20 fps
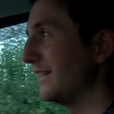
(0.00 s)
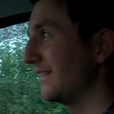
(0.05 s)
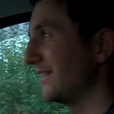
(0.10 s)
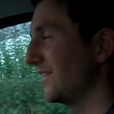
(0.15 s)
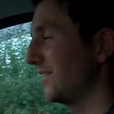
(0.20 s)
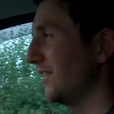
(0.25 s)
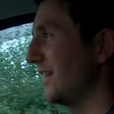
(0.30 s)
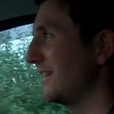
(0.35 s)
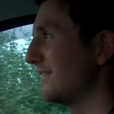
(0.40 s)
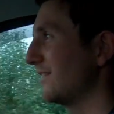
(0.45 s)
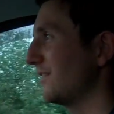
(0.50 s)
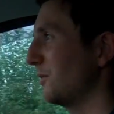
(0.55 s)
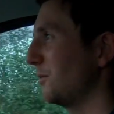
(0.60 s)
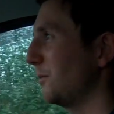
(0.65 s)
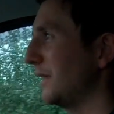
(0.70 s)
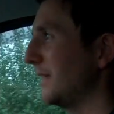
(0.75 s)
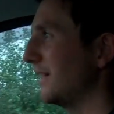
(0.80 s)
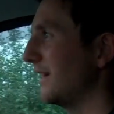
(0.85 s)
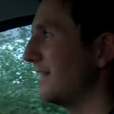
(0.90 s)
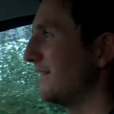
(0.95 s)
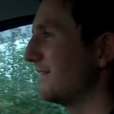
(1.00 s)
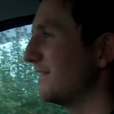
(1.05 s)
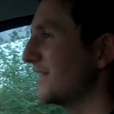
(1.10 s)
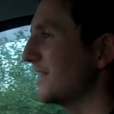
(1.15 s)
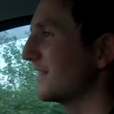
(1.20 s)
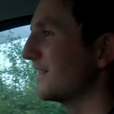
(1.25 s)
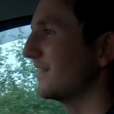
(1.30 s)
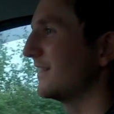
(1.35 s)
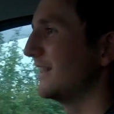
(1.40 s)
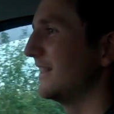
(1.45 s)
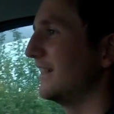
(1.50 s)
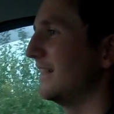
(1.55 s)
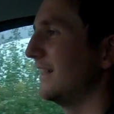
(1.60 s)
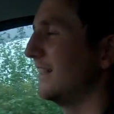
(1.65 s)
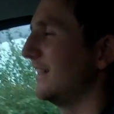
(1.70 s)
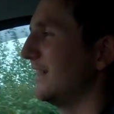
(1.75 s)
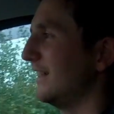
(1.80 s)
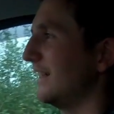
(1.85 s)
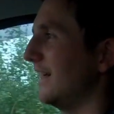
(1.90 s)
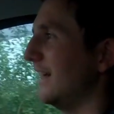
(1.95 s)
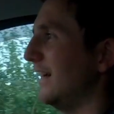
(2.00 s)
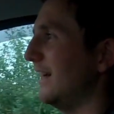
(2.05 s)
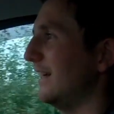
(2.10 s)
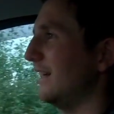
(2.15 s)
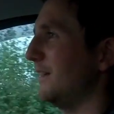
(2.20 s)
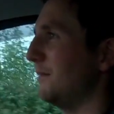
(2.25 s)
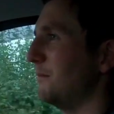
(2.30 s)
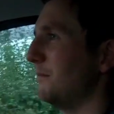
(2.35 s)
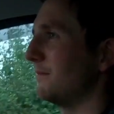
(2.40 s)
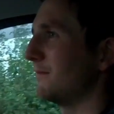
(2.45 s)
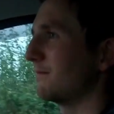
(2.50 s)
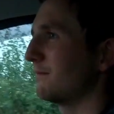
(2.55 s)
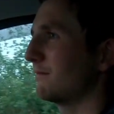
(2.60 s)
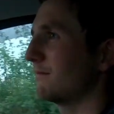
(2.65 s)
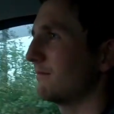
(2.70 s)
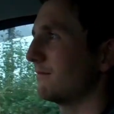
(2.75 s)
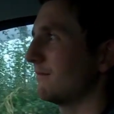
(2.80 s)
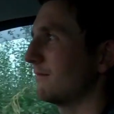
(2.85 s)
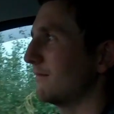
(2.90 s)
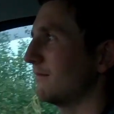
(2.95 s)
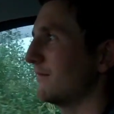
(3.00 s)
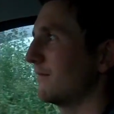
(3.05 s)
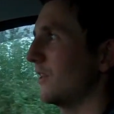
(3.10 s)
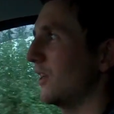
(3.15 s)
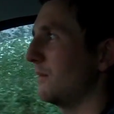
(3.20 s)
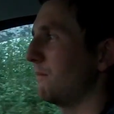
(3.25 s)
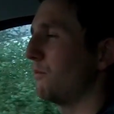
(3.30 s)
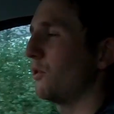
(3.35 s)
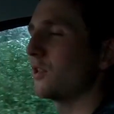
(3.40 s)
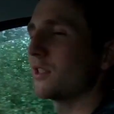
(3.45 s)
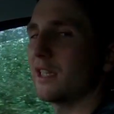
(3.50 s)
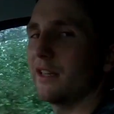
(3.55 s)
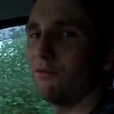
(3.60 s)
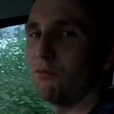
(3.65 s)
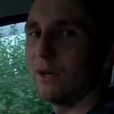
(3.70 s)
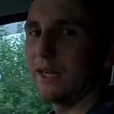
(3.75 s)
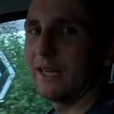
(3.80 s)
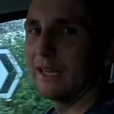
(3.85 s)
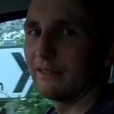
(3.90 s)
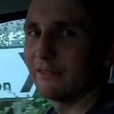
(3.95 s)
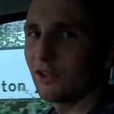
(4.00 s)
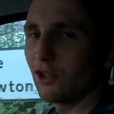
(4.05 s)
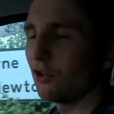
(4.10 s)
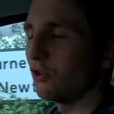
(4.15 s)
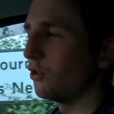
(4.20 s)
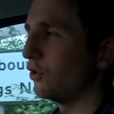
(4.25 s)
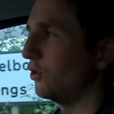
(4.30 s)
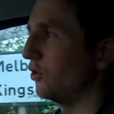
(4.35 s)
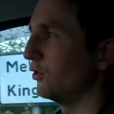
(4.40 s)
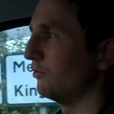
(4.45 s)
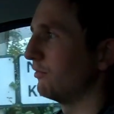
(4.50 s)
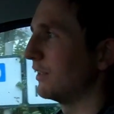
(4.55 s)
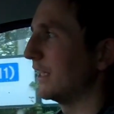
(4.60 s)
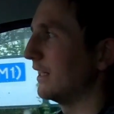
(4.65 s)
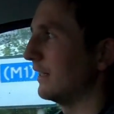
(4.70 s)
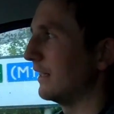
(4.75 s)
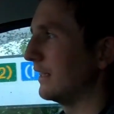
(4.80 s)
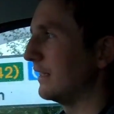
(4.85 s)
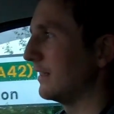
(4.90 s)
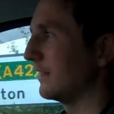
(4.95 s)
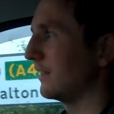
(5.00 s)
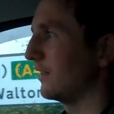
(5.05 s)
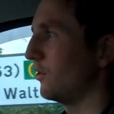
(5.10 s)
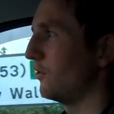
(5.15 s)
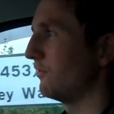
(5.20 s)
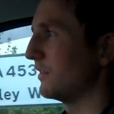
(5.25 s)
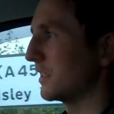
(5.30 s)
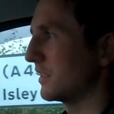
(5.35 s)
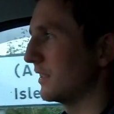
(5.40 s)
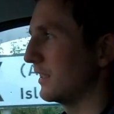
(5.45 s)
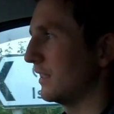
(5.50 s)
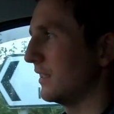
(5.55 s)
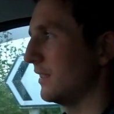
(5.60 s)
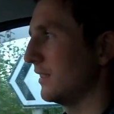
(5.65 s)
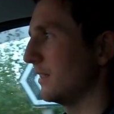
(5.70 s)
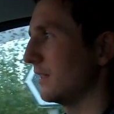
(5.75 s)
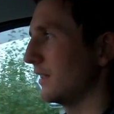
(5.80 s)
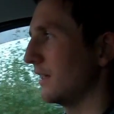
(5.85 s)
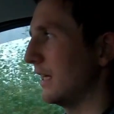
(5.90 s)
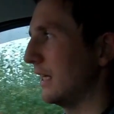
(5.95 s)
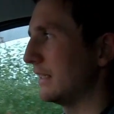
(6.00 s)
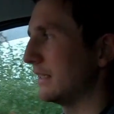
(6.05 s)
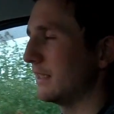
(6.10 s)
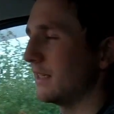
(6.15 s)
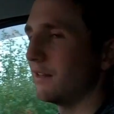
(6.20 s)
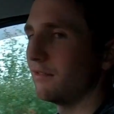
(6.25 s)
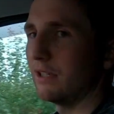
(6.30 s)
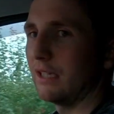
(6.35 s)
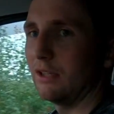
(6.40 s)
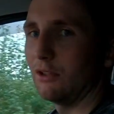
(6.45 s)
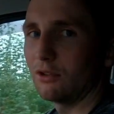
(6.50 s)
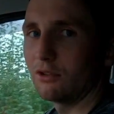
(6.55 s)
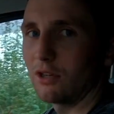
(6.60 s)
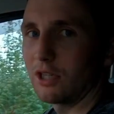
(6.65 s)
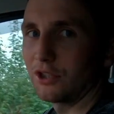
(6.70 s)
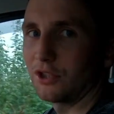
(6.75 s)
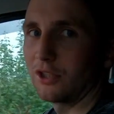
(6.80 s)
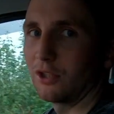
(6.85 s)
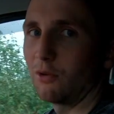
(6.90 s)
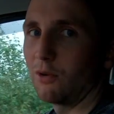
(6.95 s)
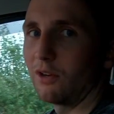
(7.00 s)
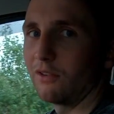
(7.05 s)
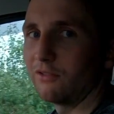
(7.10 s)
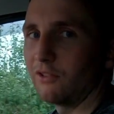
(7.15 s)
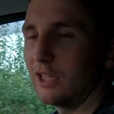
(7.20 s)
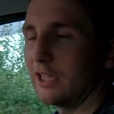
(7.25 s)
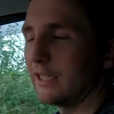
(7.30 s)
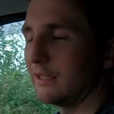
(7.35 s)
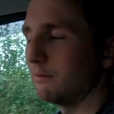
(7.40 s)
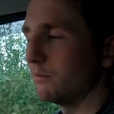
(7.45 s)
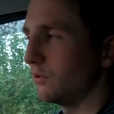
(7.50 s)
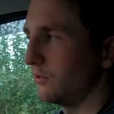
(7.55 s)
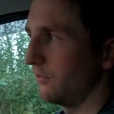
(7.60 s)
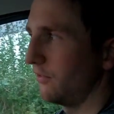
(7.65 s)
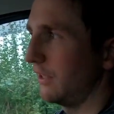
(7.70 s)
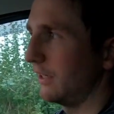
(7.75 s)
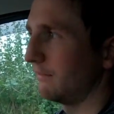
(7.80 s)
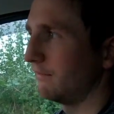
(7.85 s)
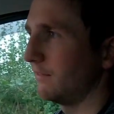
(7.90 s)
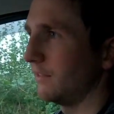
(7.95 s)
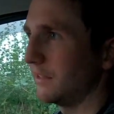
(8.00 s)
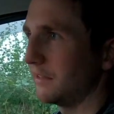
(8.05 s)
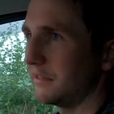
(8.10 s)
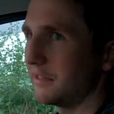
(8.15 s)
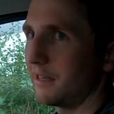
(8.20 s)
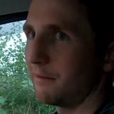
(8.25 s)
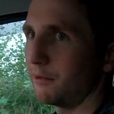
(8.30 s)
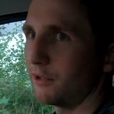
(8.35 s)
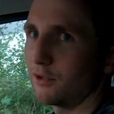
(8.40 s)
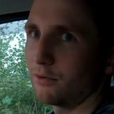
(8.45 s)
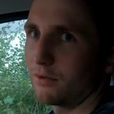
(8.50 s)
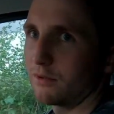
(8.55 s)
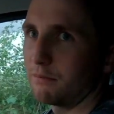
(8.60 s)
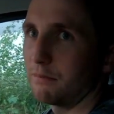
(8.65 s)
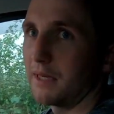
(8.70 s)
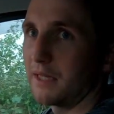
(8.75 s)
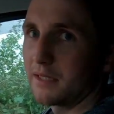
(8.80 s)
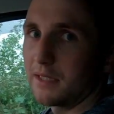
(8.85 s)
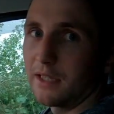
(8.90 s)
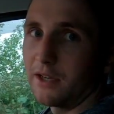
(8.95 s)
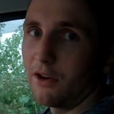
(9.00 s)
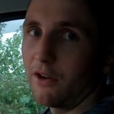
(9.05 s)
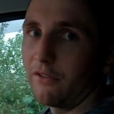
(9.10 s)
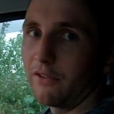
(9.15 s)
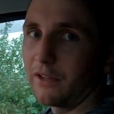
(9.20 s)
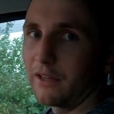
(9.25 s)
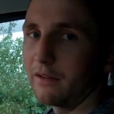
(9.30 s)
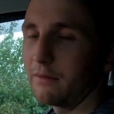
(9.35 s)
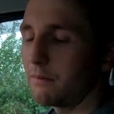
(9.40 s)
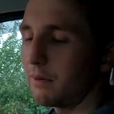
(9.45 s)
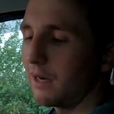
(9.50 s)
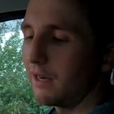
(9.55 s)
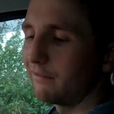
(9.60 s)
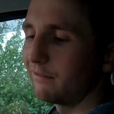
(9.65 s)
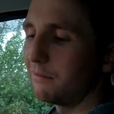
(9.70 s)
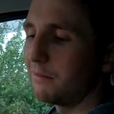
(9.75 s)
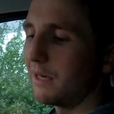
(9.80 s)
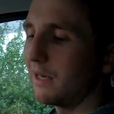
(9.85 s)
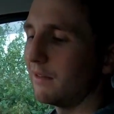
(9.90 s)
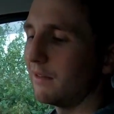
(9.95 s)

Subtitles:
To the end of the weekend. A positive weekend on the whole, really. Obviously I did have a little crash in qualifying, but thankfully the damage was basically nothing apart from my